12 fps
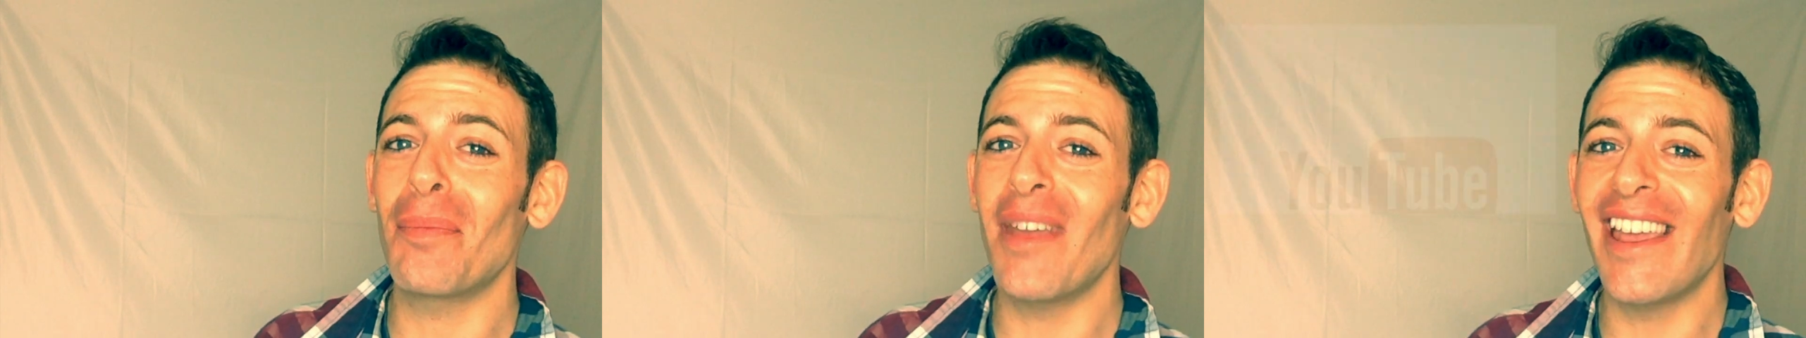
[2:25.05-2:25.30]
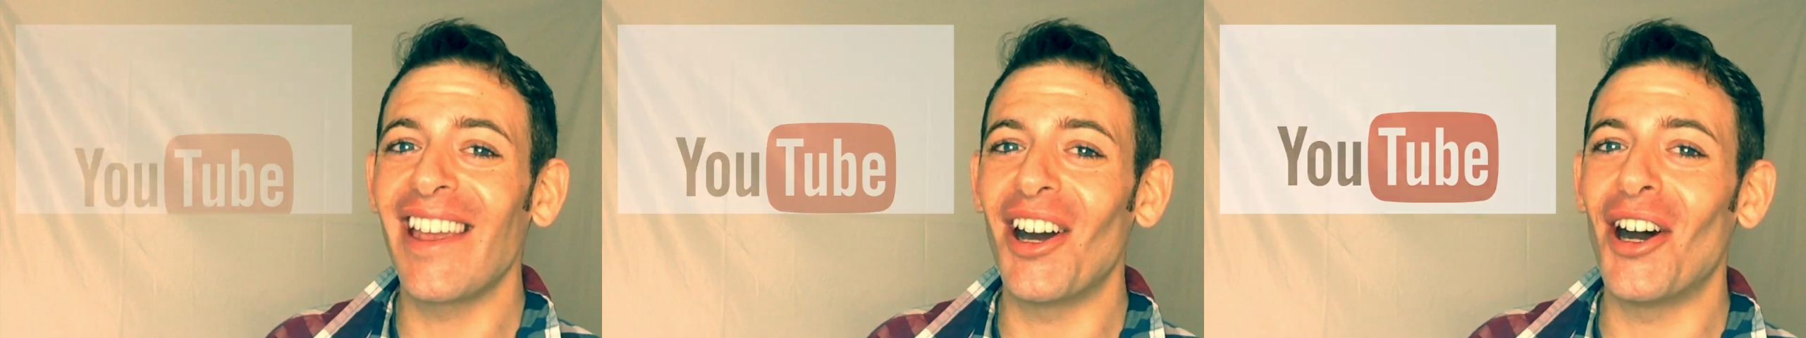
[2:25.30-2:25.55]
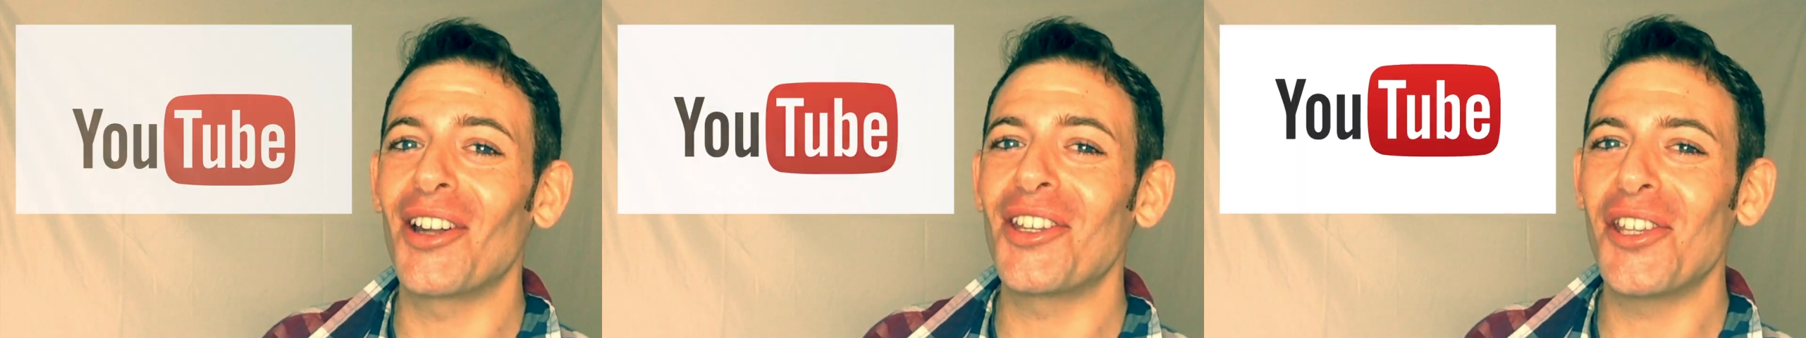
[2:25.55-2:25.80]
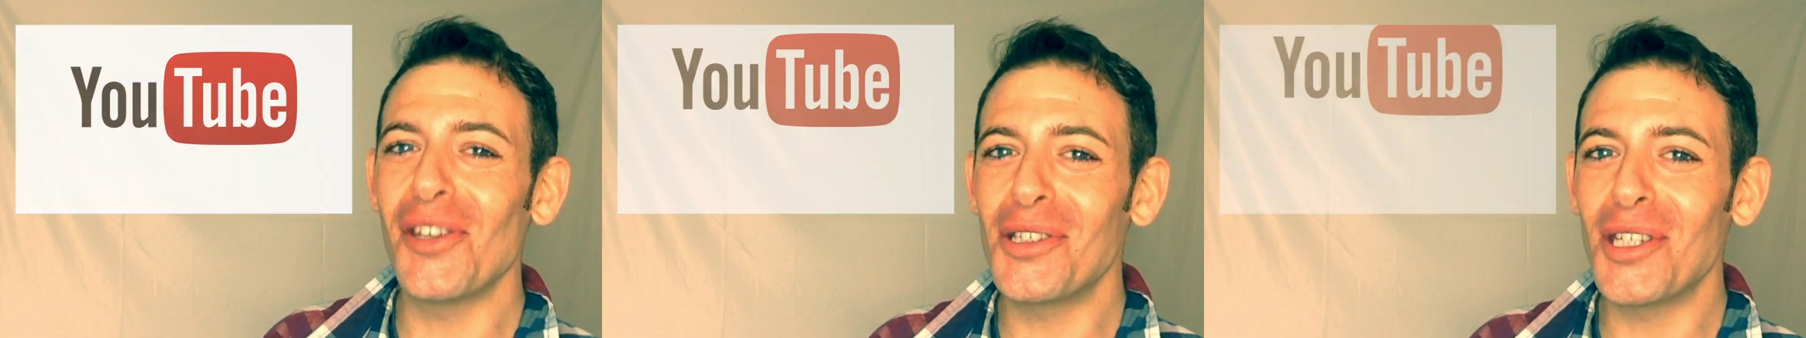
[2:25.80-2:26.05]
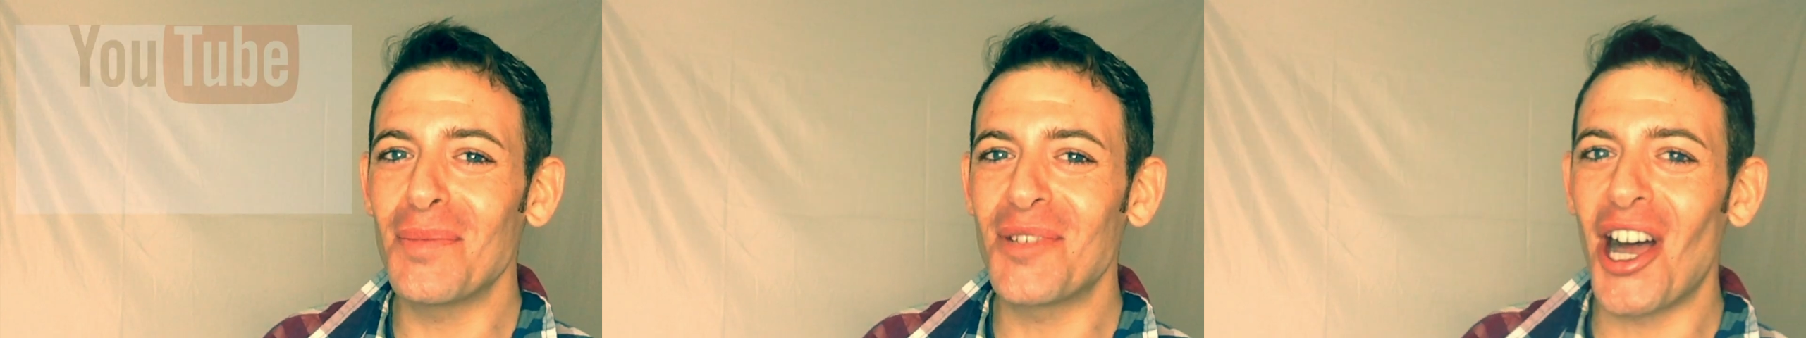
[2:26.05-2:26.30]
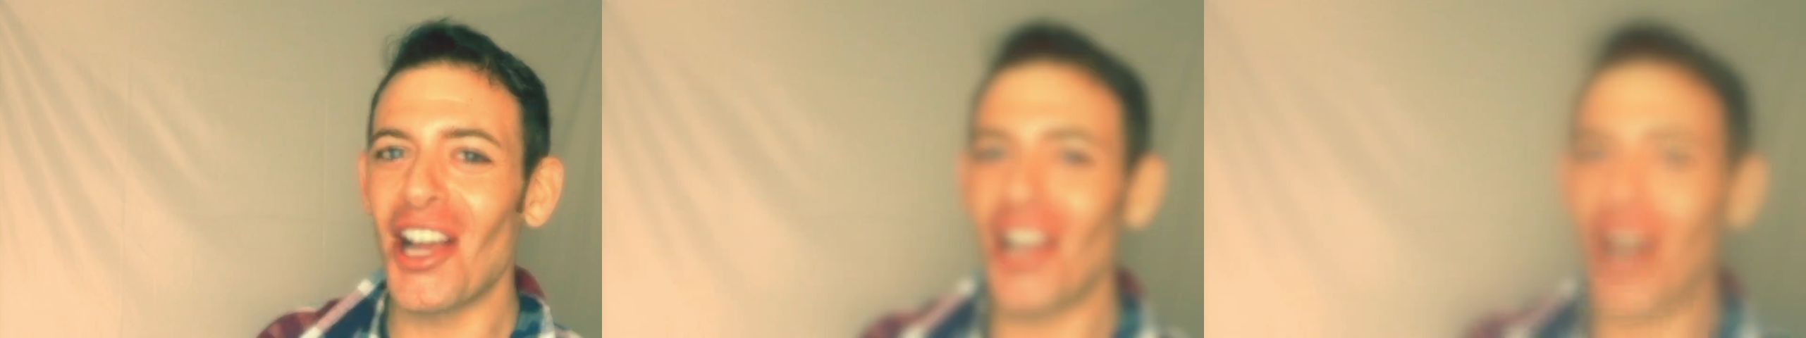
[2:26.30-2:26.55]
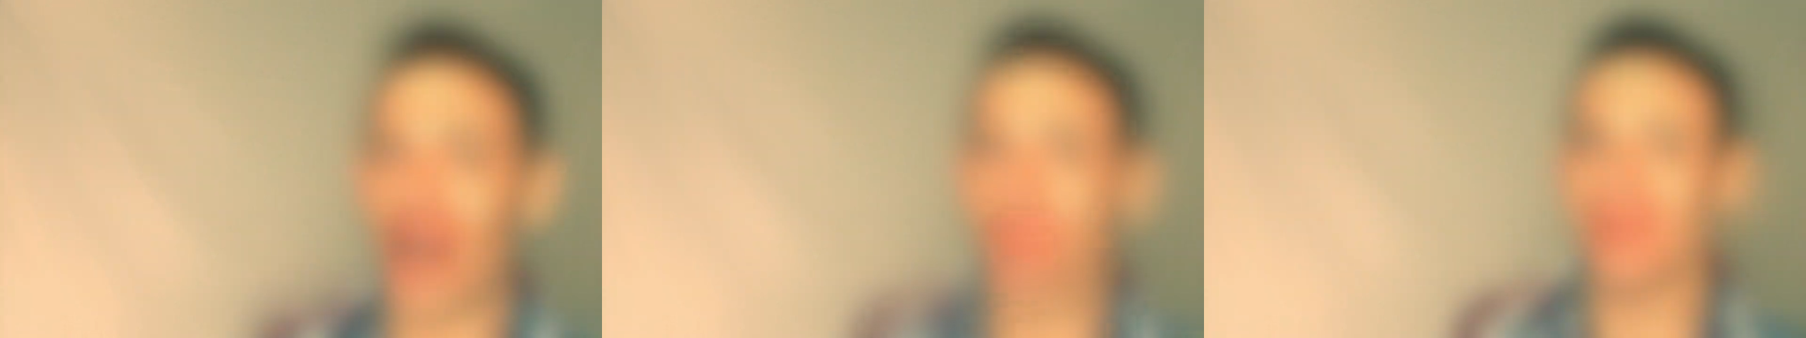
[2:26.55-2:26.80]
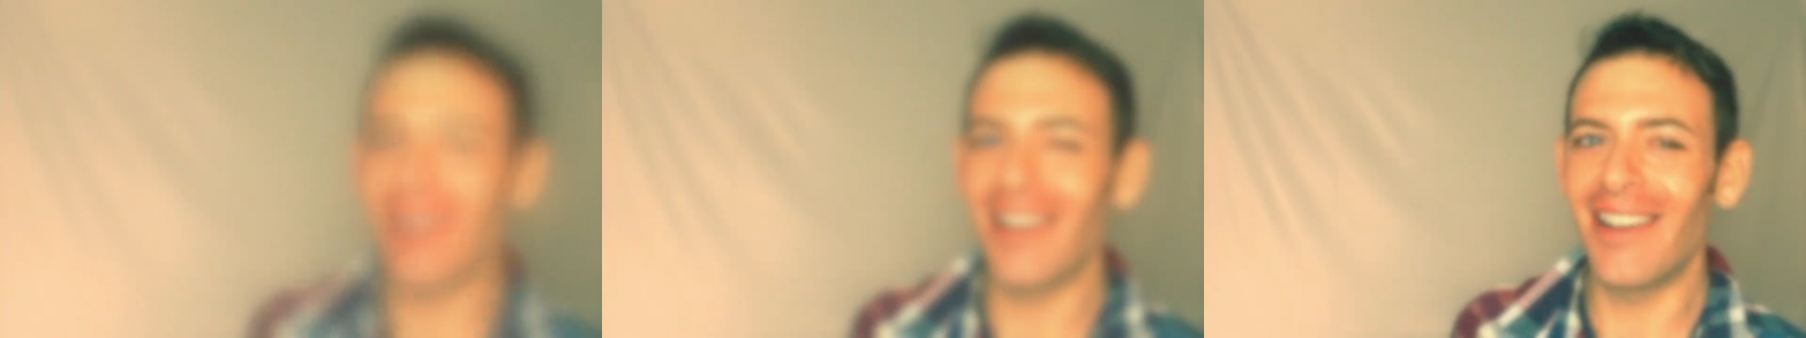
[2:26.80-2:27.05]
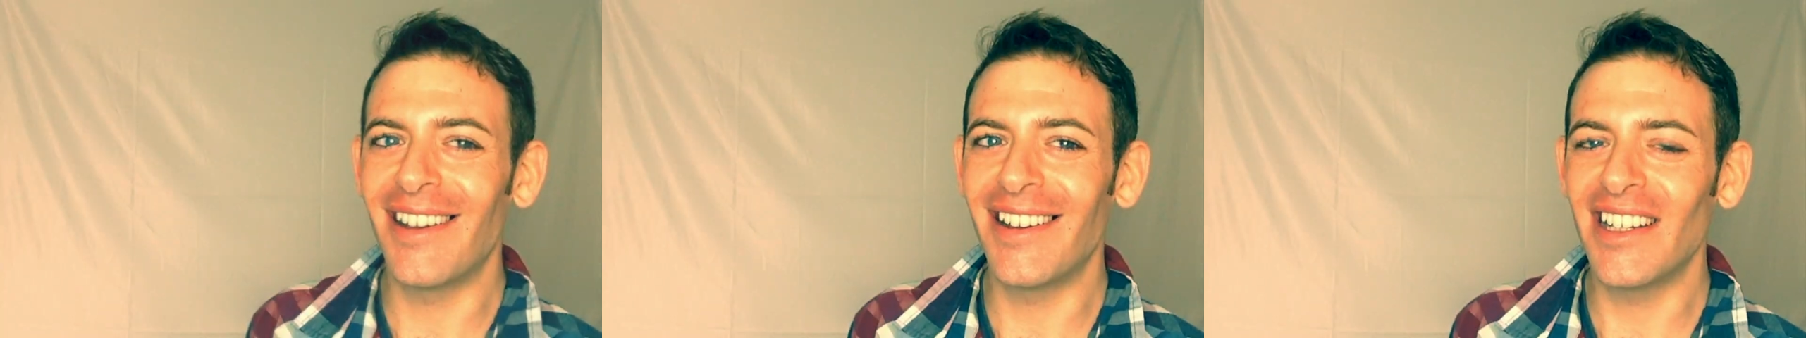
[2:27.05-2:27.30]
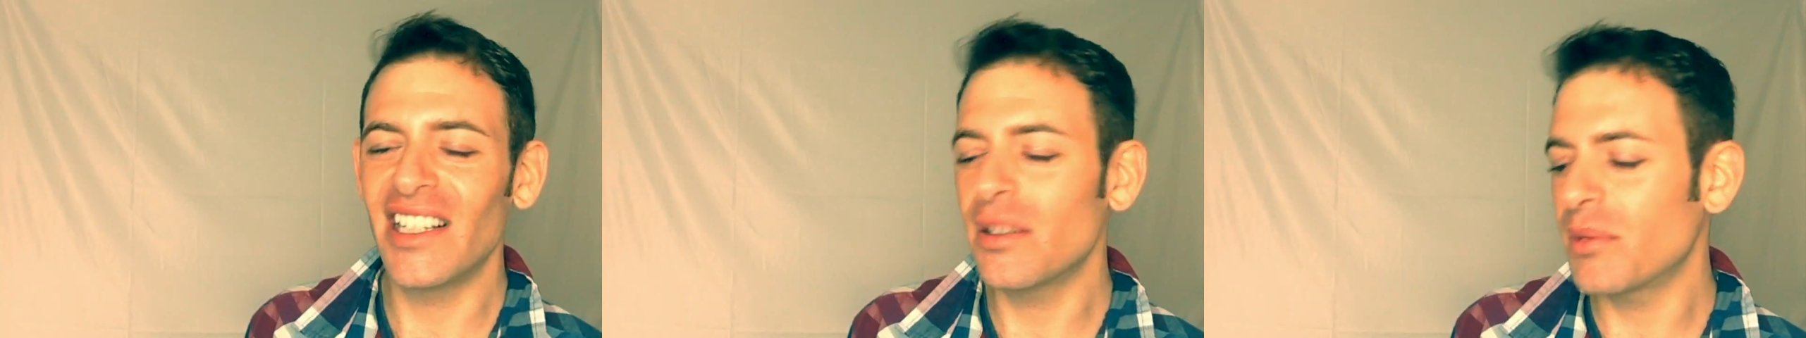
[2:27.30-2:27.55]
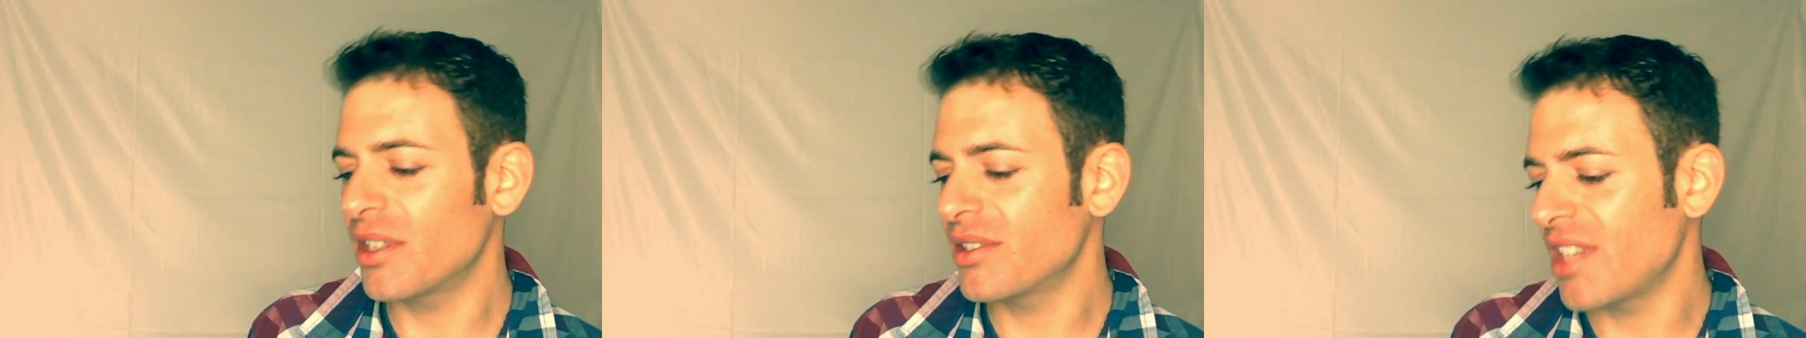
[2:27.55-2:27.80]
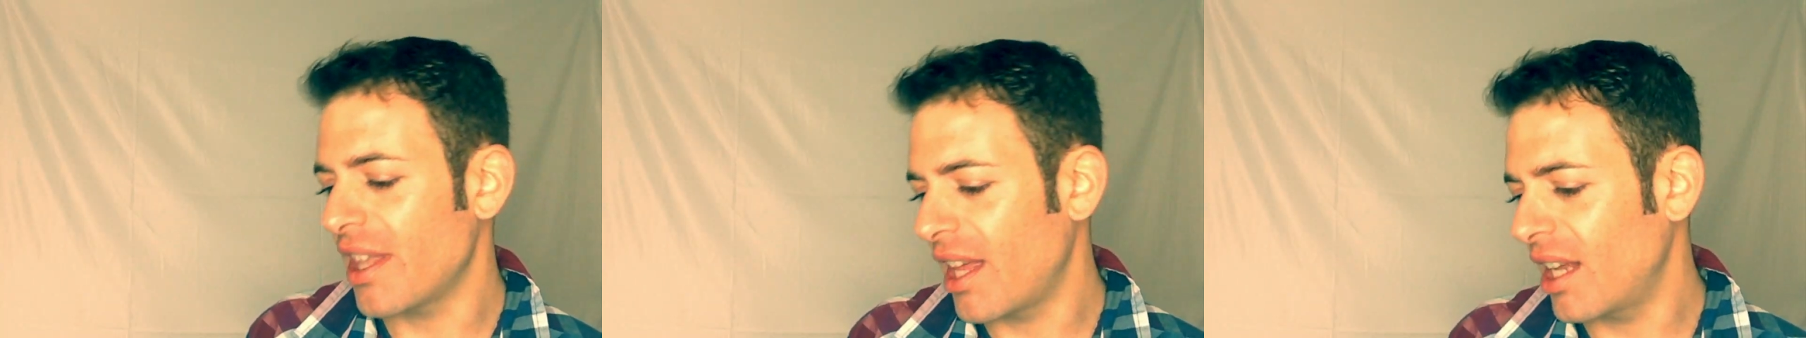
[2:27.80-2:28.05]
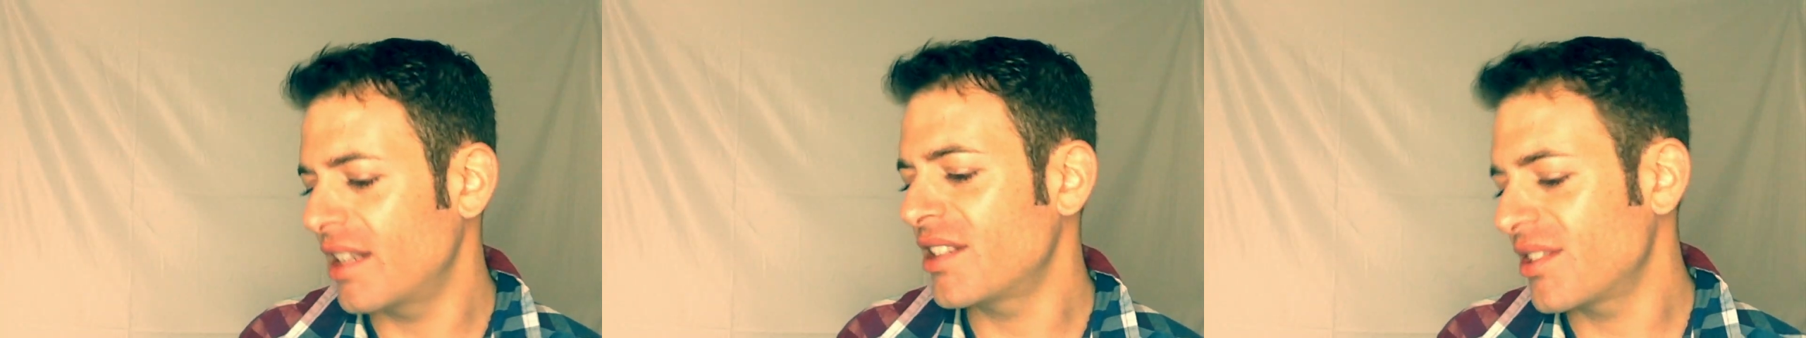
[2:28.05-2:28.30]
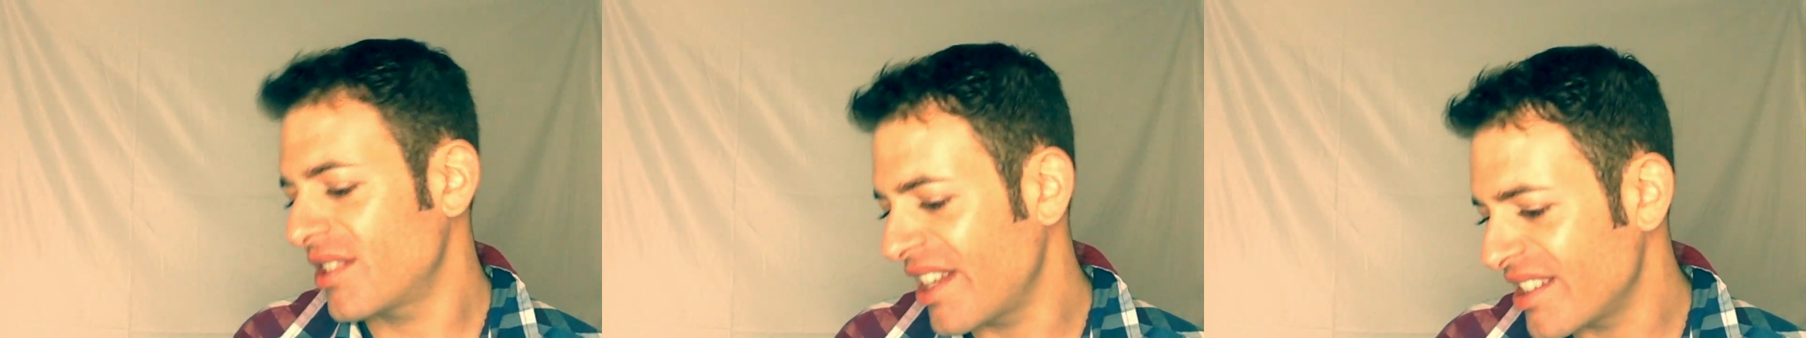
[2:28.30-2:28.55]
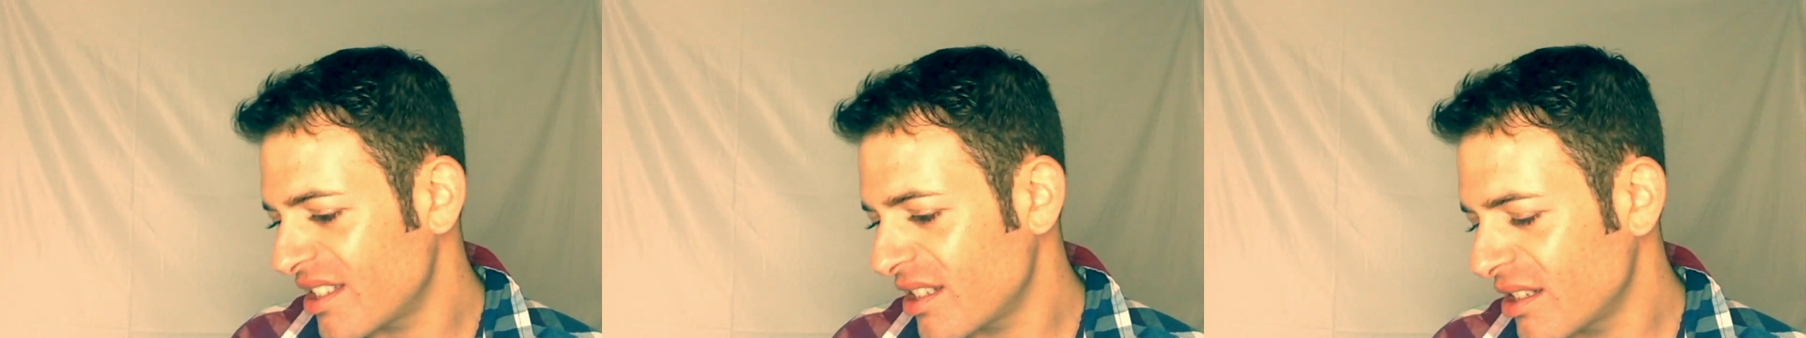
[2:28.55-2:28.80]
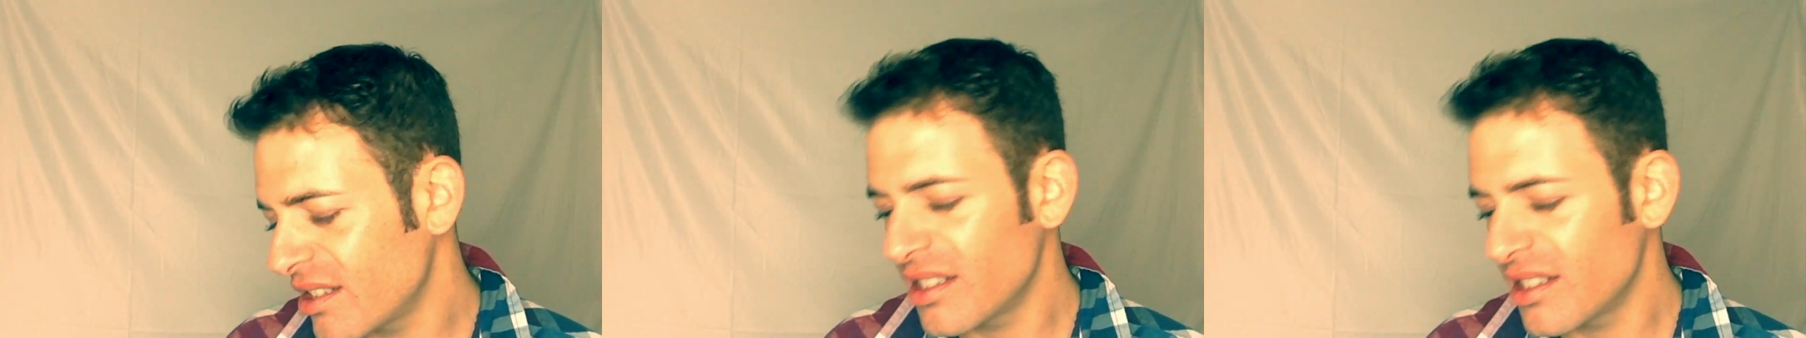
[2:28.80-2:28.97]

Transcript: me on YouTube.com we don't say that. It's just test.